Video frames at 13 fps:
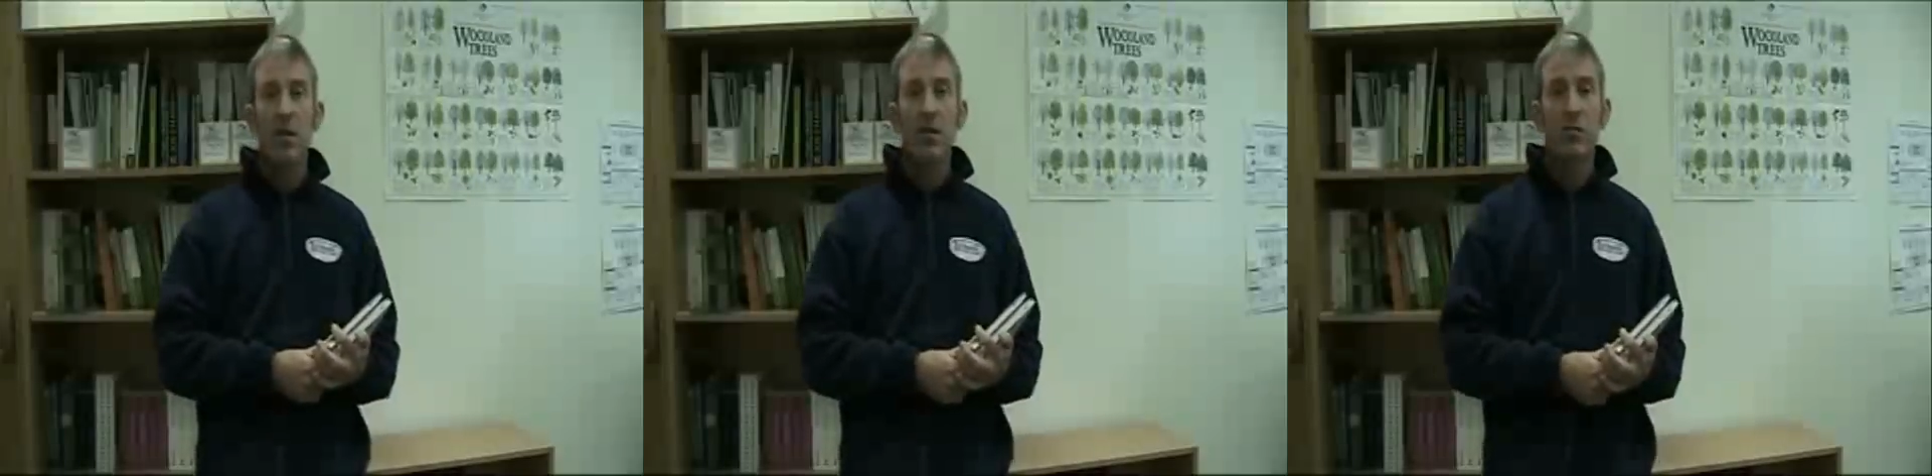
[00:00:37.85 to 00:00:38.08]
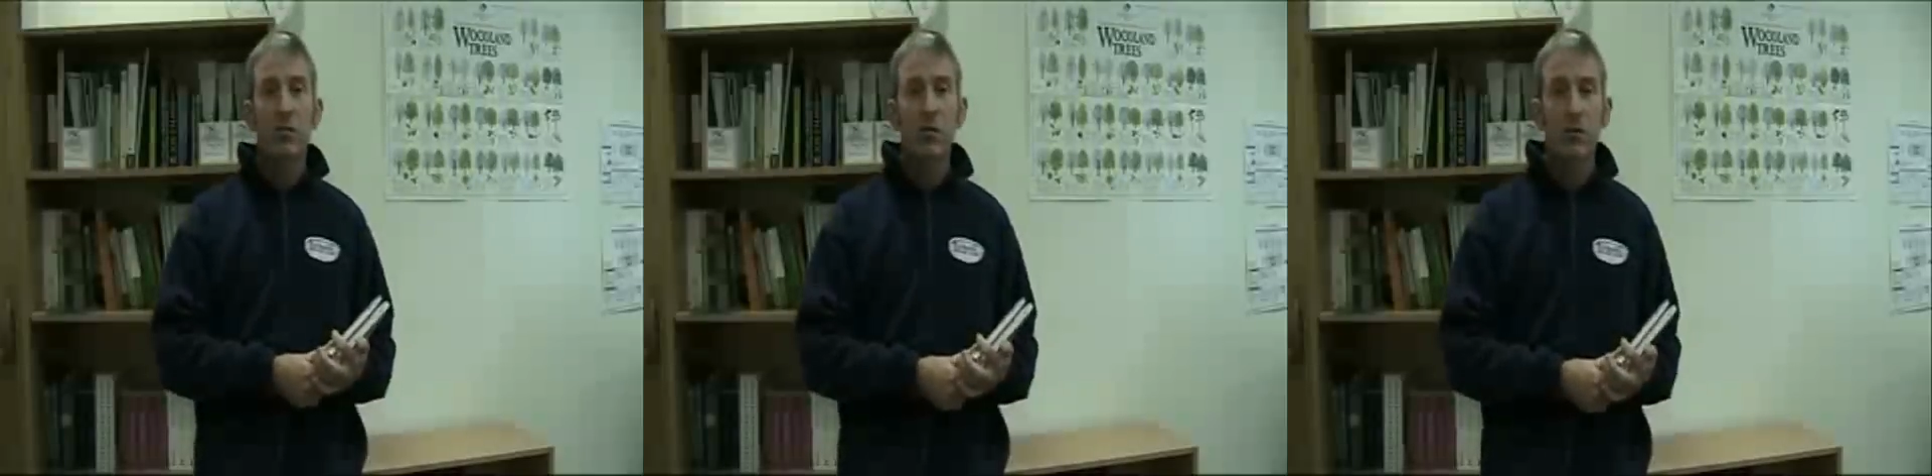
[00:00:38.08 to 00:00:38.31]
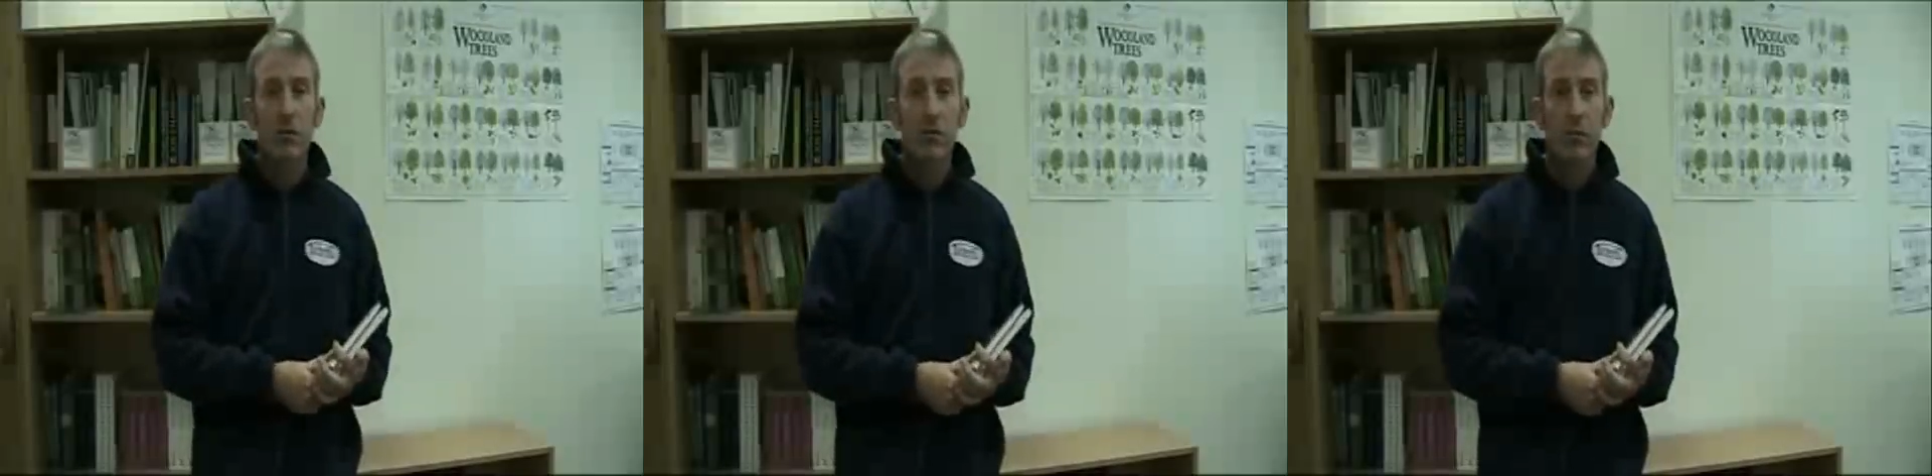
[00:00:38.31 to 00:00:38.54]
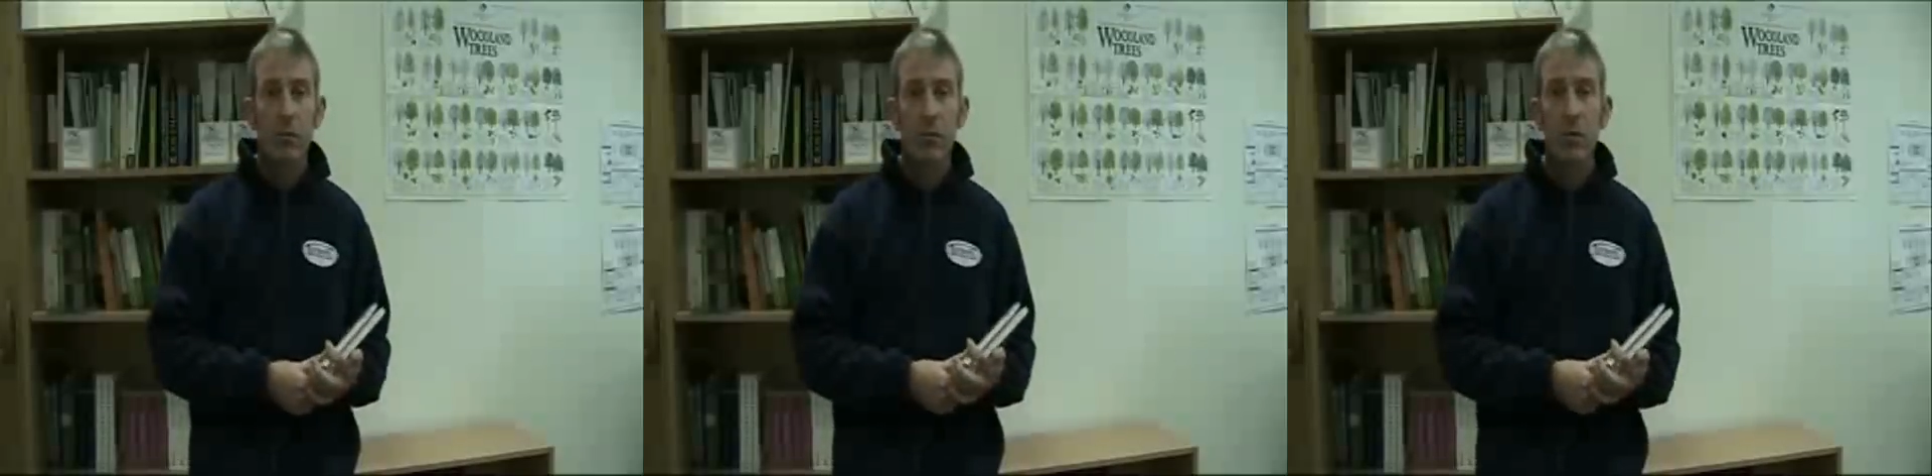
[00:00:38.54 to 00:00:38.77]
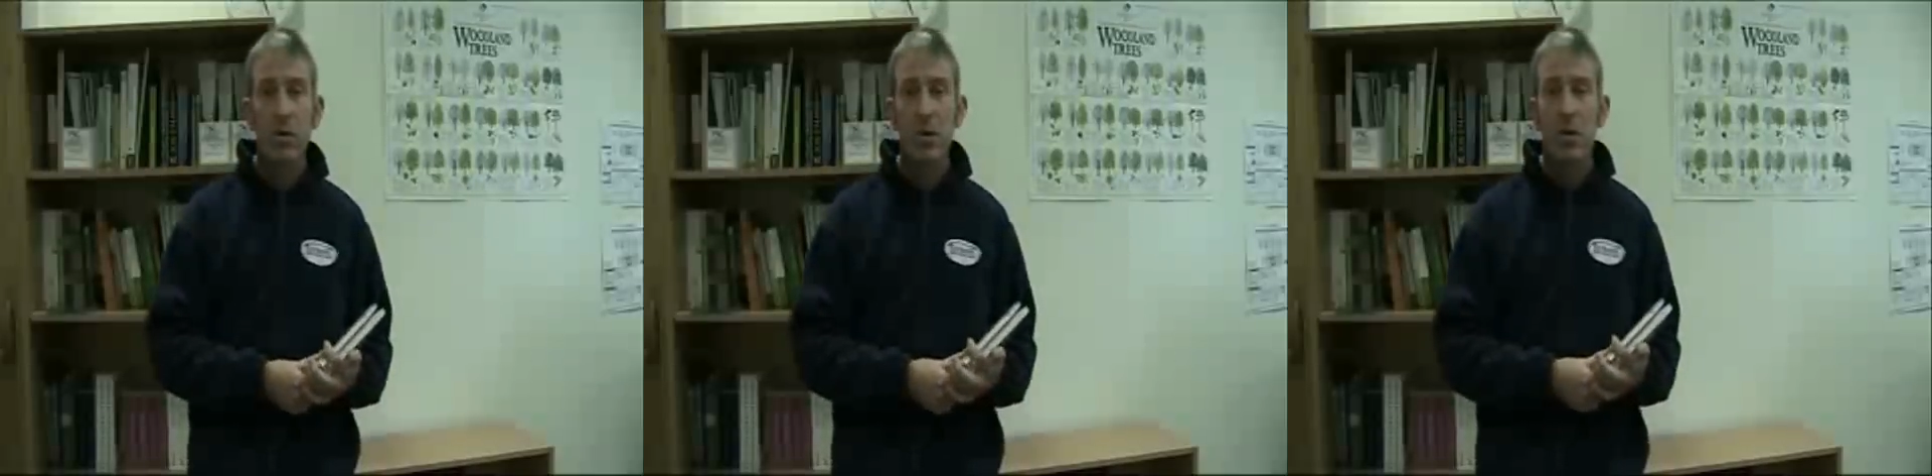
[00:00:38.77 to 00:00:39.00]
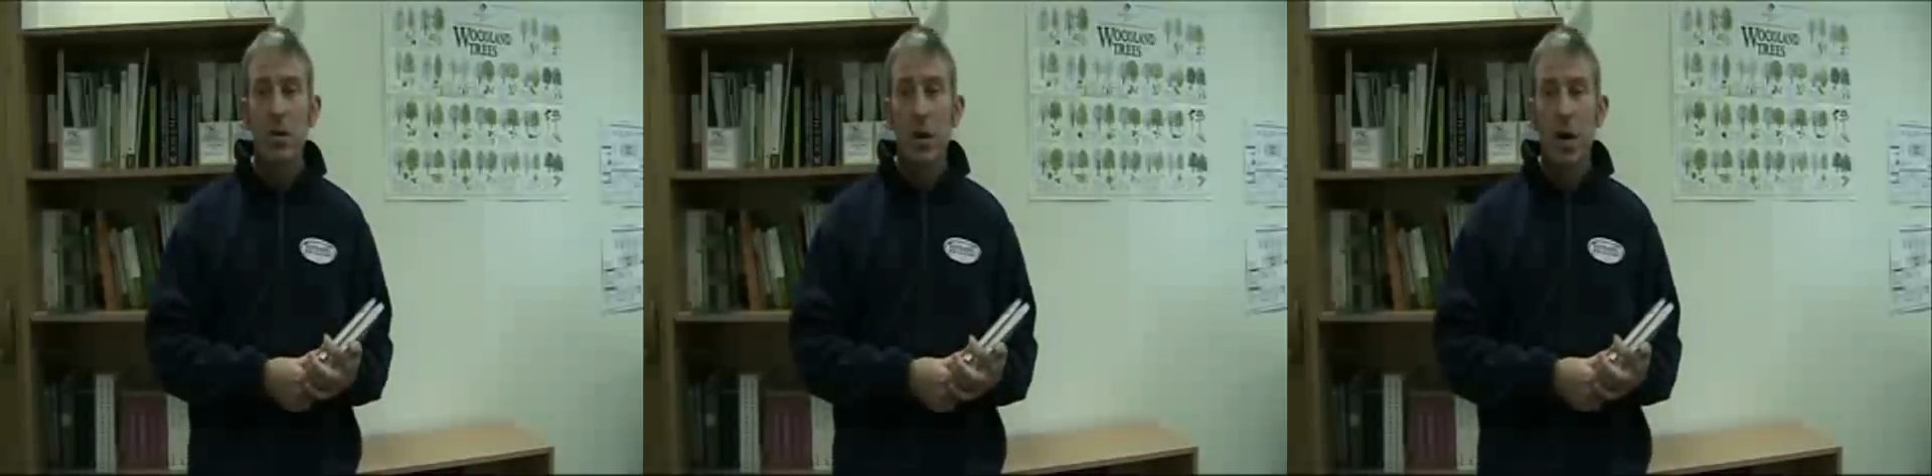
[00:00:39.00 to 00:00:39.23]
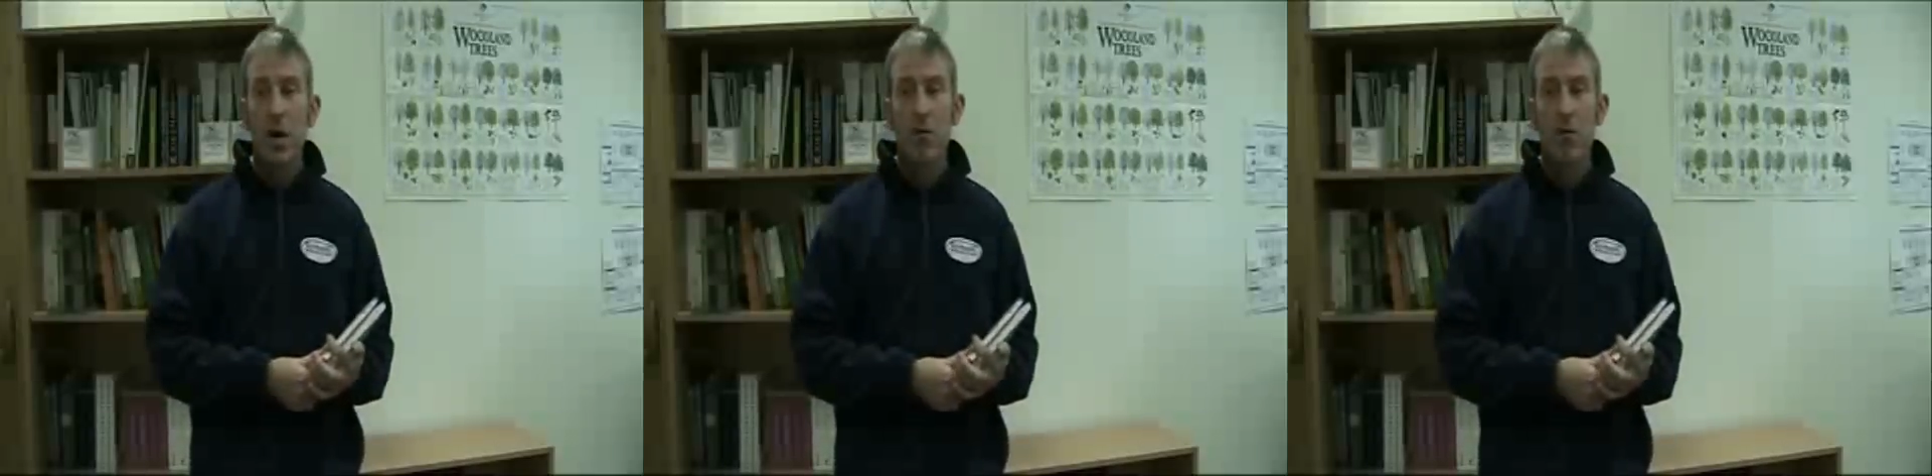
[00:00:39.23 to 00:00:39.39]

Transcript: and is different from the